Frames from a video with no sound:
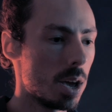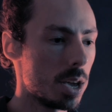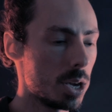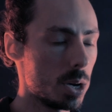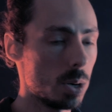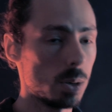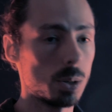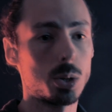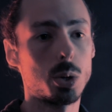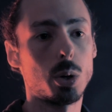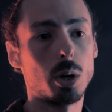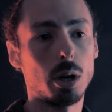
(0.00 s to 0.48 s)

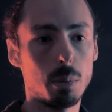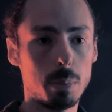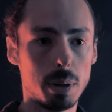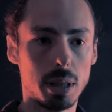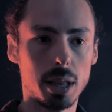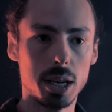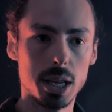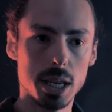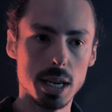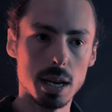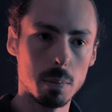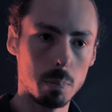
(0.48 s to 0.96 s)
use your
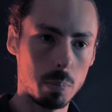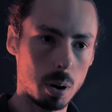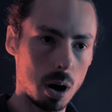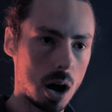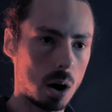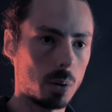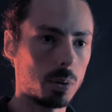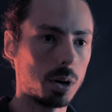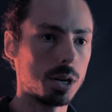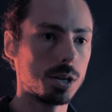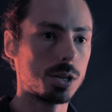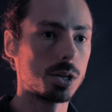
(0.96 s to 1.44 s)
ability and
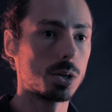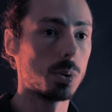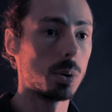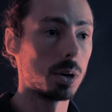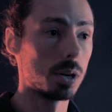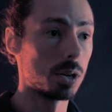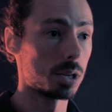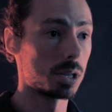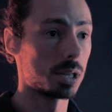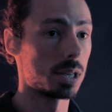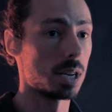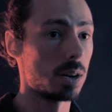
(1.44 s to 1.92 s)
powers to
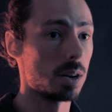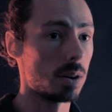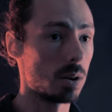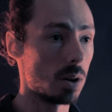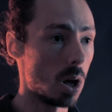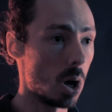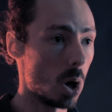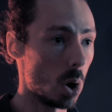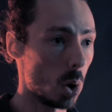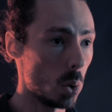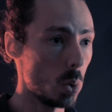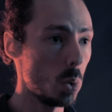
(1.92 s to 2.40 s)
understand
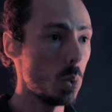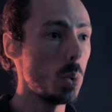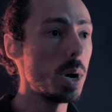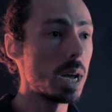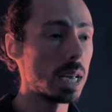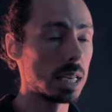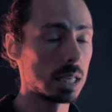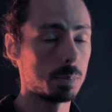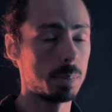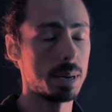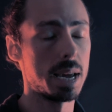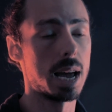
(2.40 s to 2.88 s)
who
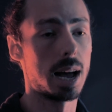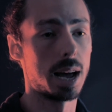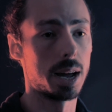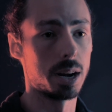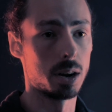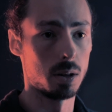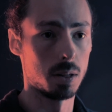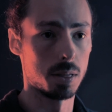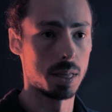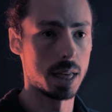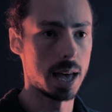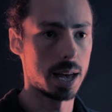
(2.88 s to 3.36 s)
is behind
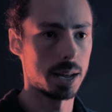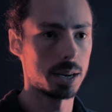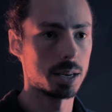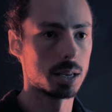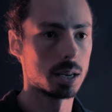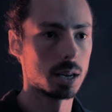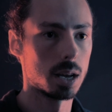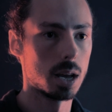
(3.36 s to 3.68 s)
all that